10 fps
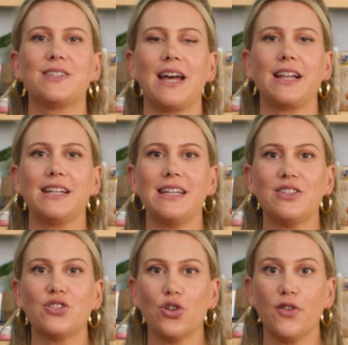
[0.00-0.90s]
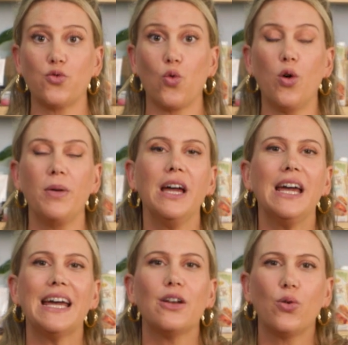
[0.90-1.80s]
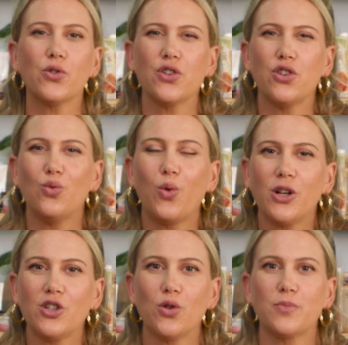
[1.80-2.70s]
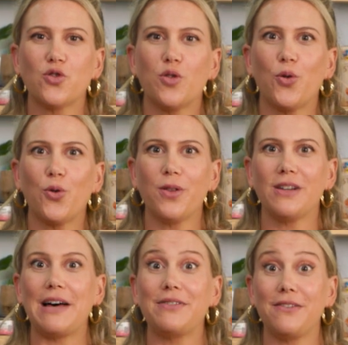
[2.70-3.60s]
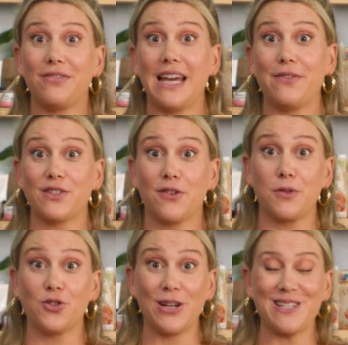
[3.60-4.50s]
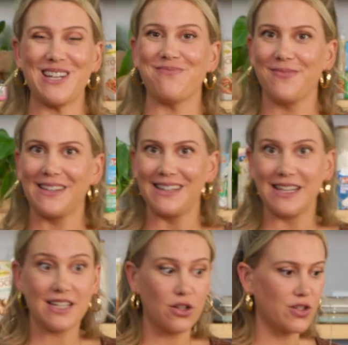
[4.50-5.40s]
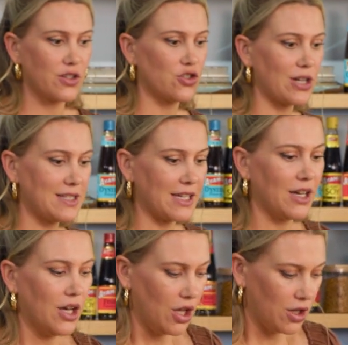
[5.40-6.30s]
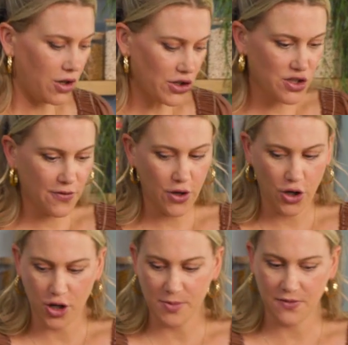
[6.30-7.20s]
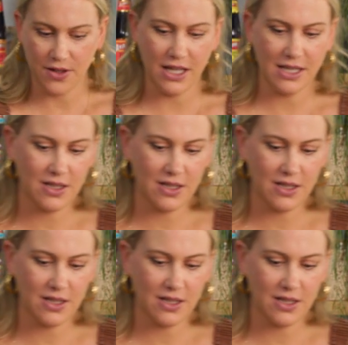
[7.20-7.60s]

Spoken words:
salad is served warm, and also you want it to absorb all the lovely flavours from the dressing. Let's get onto the dressing. Lots of herbs for this,